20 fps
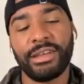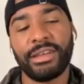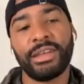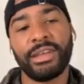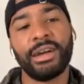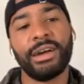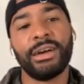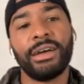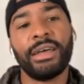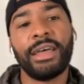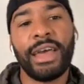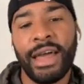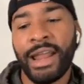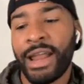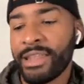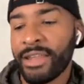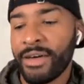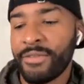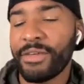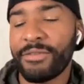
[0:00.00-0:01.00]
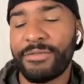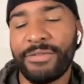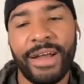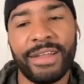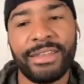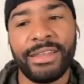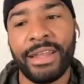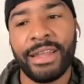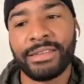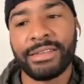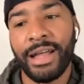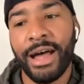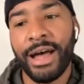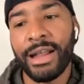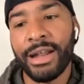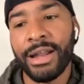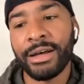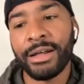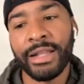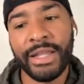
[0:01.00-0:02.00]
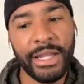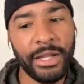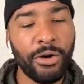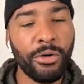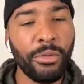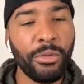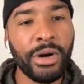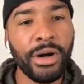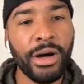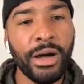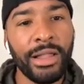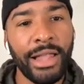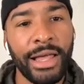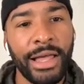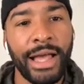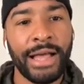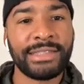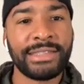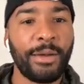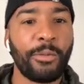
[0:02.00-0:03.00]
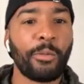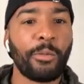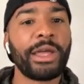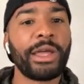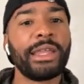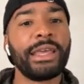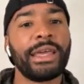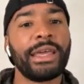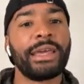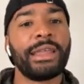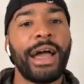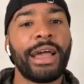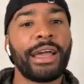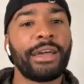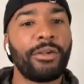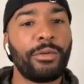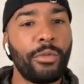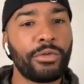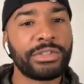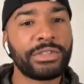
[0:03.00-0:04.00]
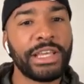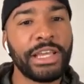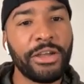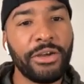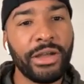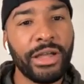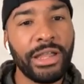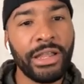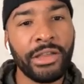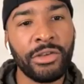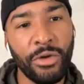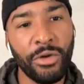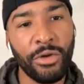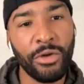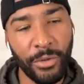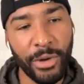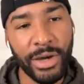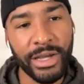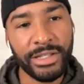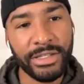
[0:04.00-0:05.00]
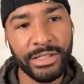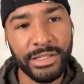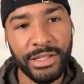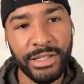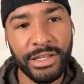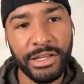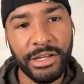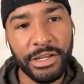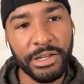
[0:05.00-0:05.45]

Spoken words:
Yeah. And I love the fact that it's not a clinical book. Like, as I'm reading it, I can almost hear it in your voice.